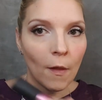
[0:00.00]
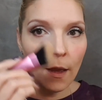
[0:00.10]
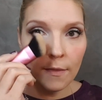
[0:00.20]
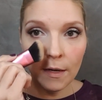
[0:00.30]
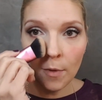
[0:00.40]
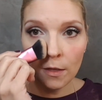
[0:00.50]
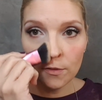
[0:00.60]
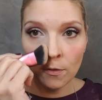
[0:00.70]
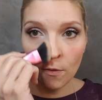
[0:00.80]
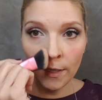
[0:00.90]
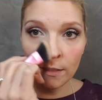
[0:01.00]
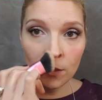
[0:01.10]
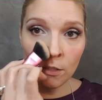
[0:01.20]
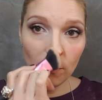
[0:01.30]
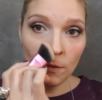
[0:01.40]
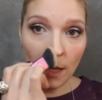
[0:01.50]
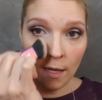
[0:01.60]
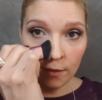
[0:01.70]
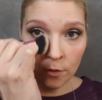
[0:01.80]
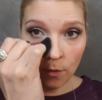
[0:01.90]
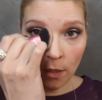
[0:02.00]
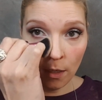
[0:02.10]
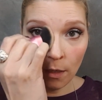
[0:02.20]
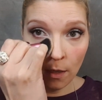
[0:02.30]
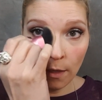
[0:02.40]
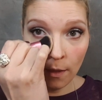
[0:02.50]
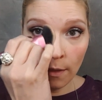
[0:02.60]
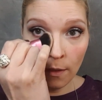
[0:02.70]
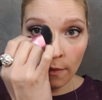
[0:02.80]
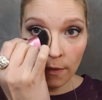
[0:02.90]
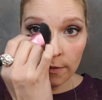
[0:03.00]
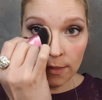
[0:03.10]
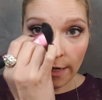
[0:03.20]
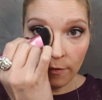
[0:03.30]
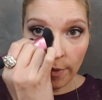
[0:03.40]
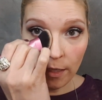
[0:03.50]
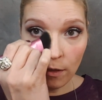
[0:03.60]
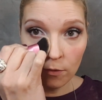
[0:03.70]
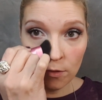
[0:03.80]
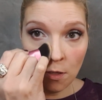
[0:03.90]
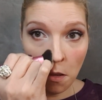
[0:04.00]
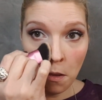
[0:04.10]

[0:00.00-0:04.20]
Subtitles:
And then I'm also going to contour the side of my nose.